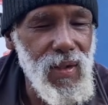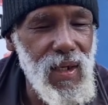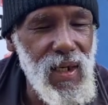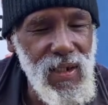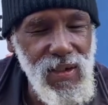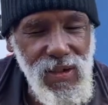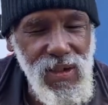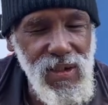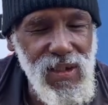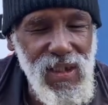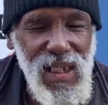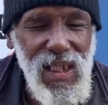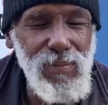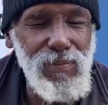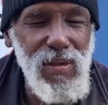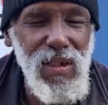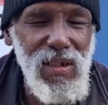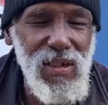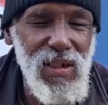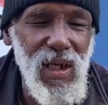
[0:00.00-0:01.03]
and just keep
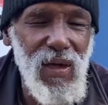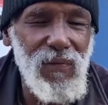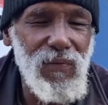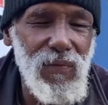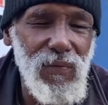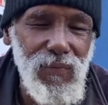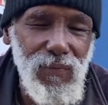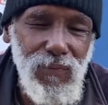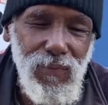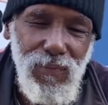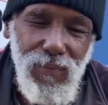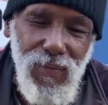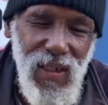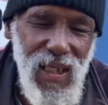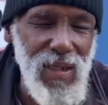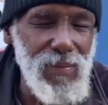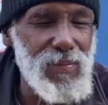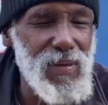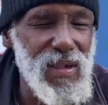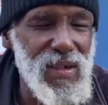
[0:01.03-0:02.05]
yourself
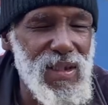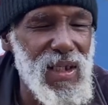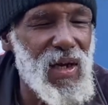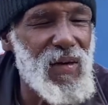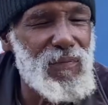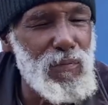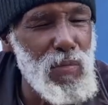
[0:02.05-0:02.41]
keep yourself